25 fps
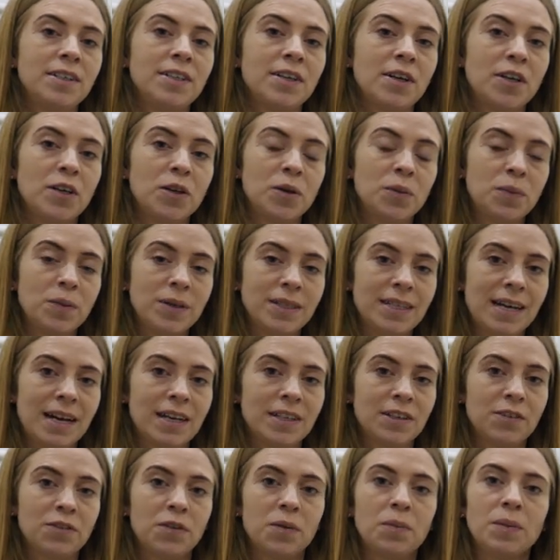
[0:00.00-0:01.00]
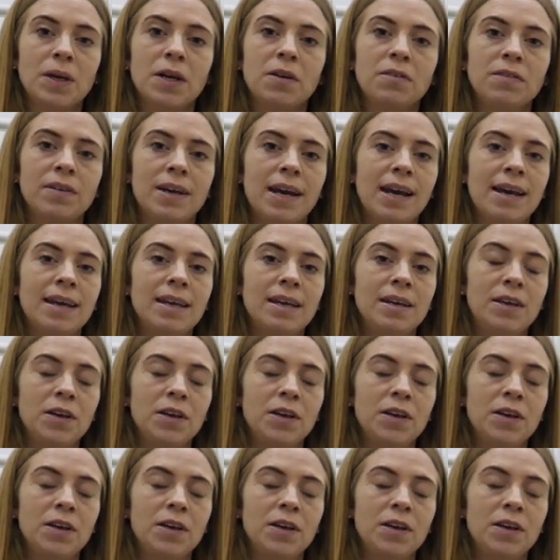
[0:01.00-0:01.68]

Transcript: they're your protector from UVA,